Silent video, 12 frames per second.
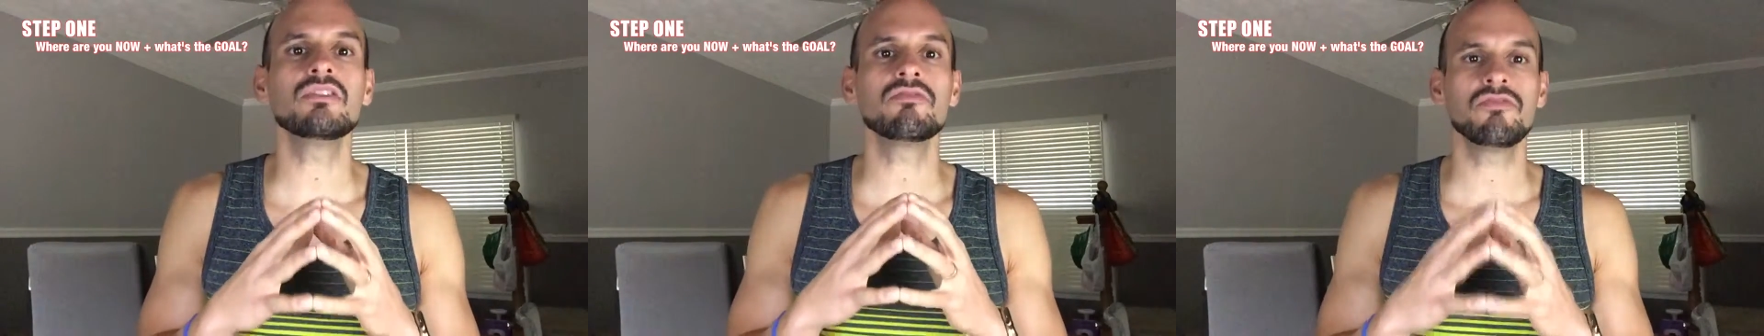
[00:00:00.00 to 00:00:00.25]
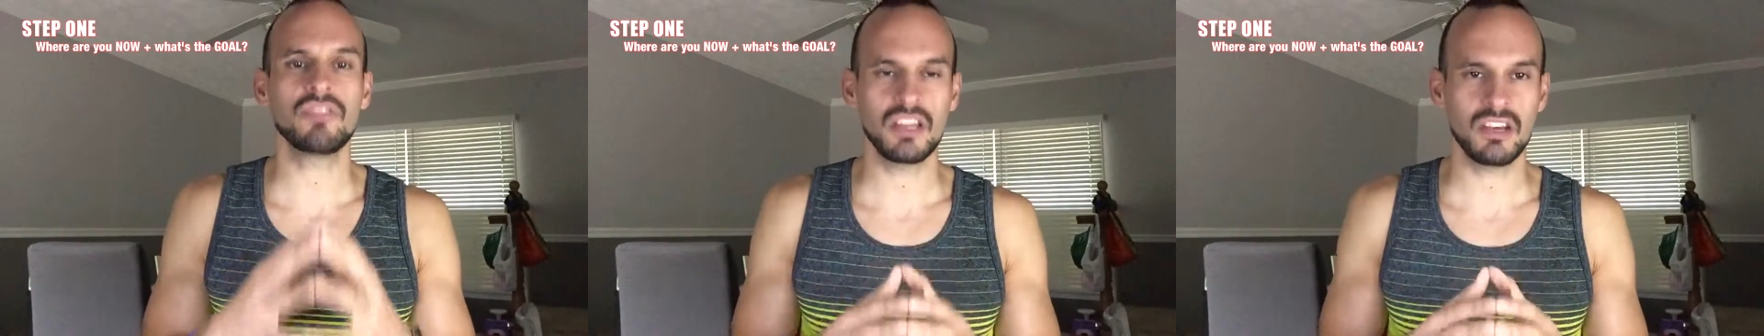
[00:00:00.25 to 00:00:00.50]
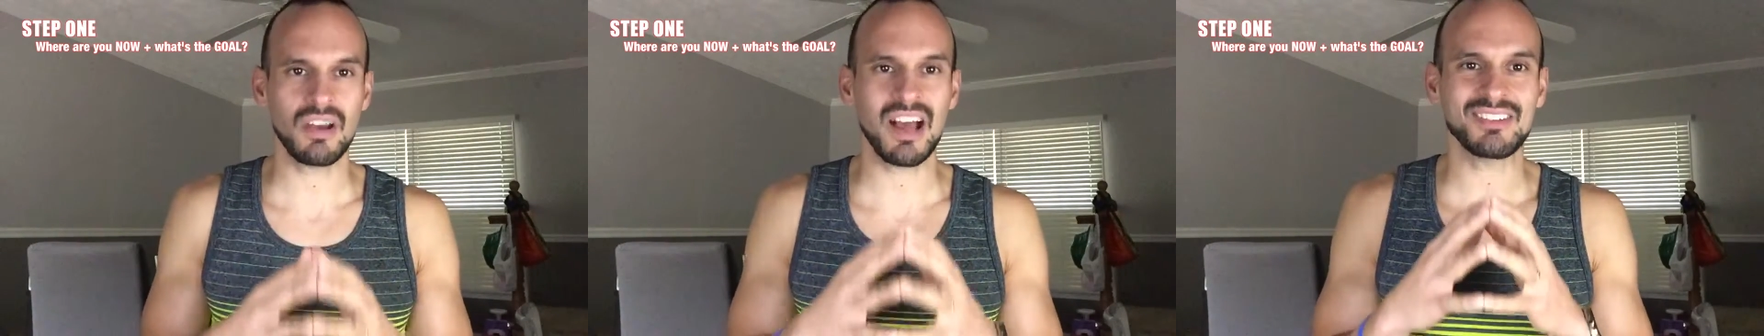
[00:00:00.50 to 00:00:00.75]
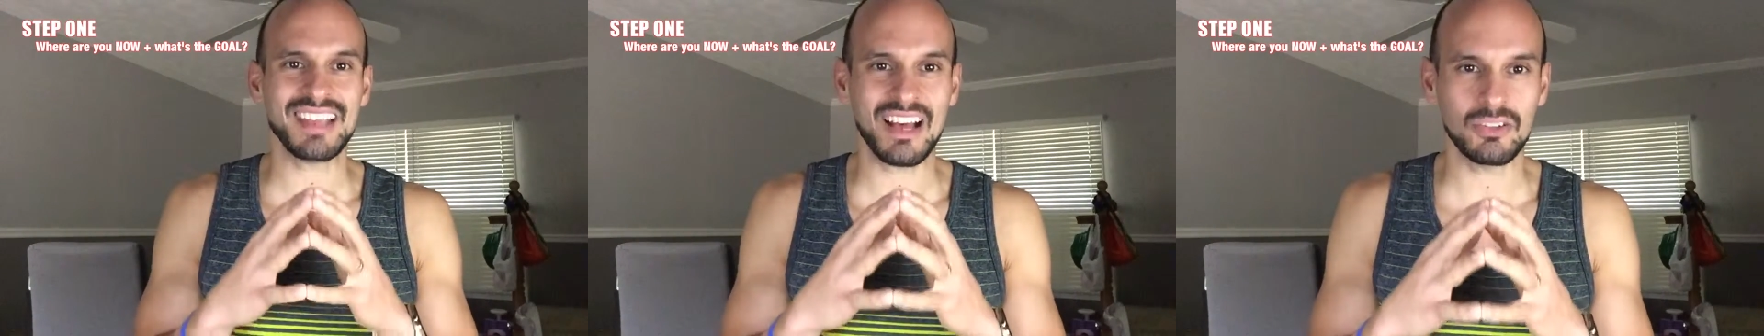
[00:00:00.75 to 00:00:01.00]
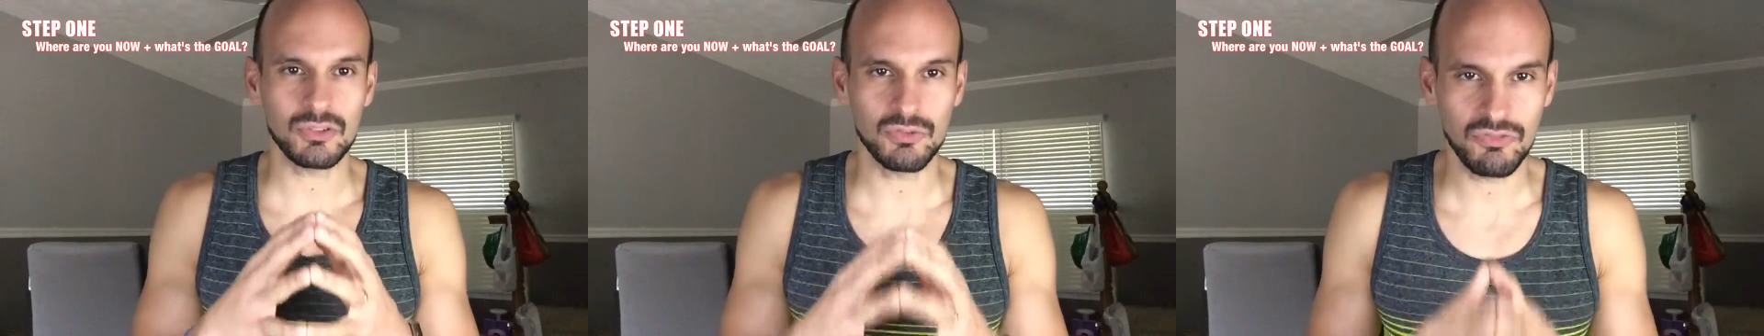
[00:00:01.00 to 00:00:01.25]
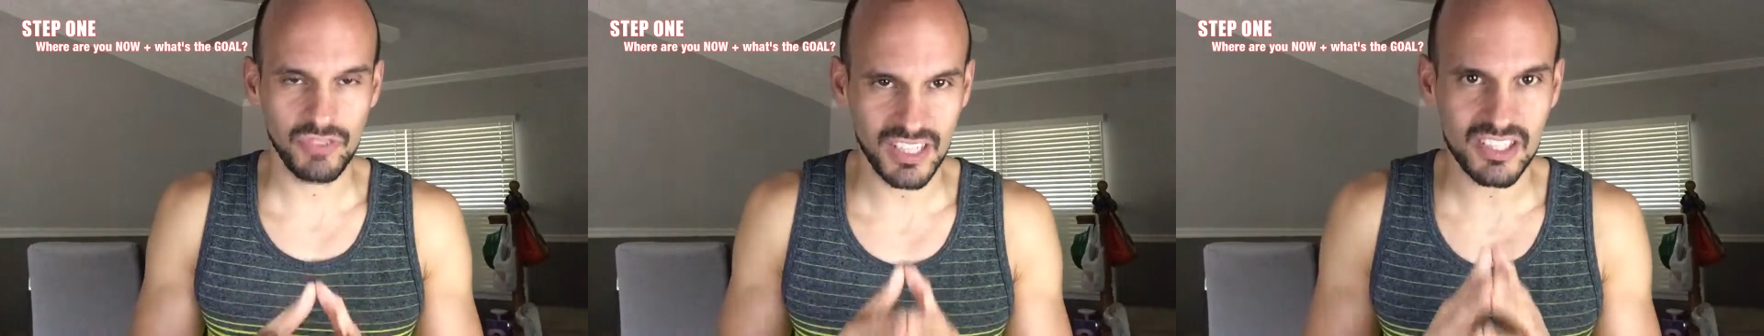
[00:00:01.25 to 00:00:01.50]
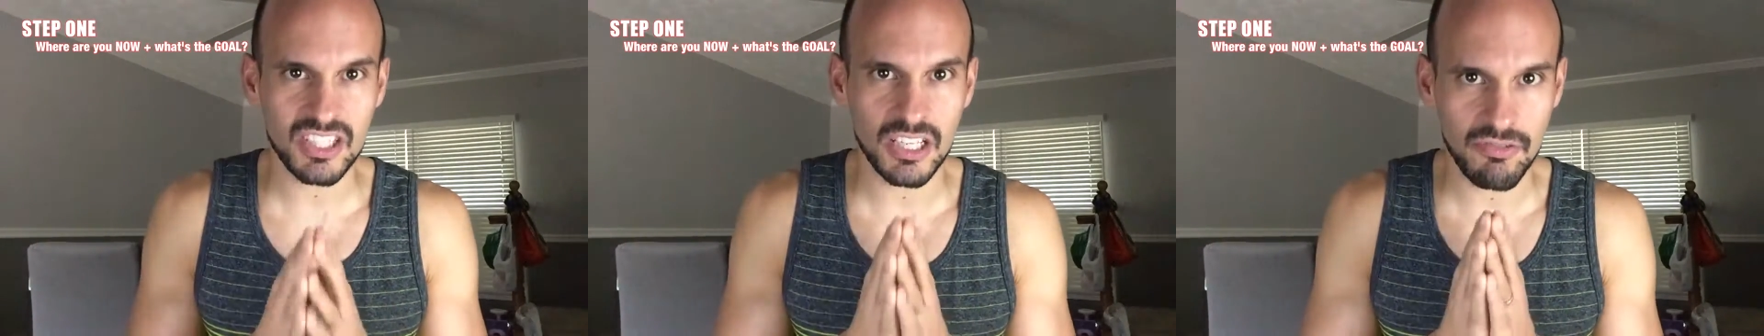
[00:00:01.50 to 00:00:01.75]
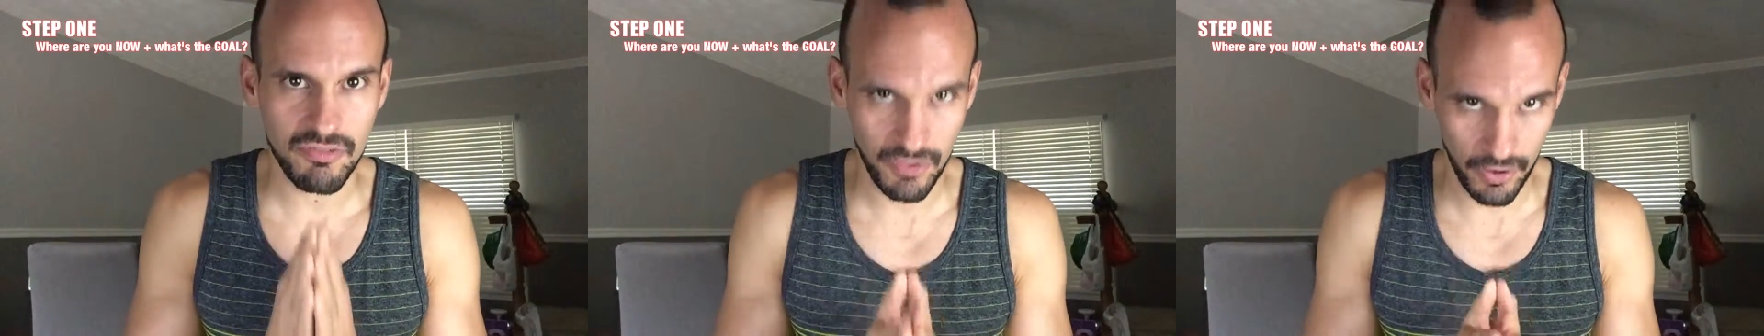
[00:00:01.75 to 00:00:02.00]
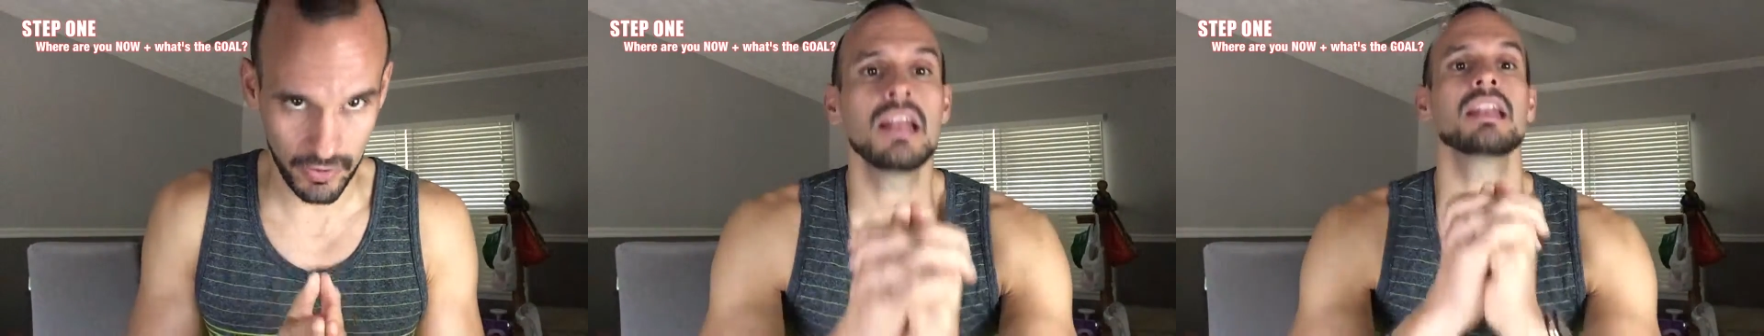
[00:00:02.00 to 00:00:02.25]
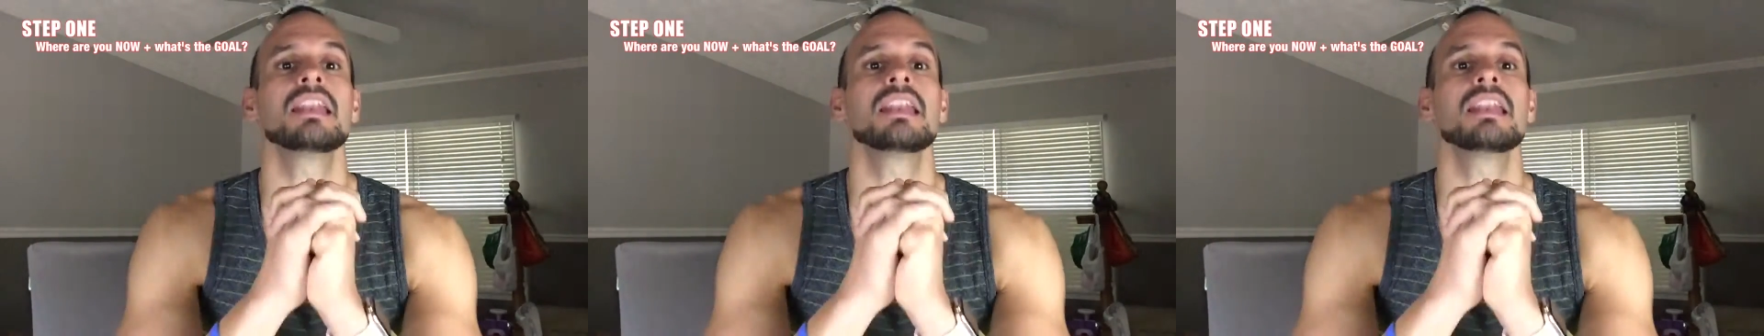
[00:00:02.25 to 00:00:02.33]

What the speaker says: to figure out how to fix it first.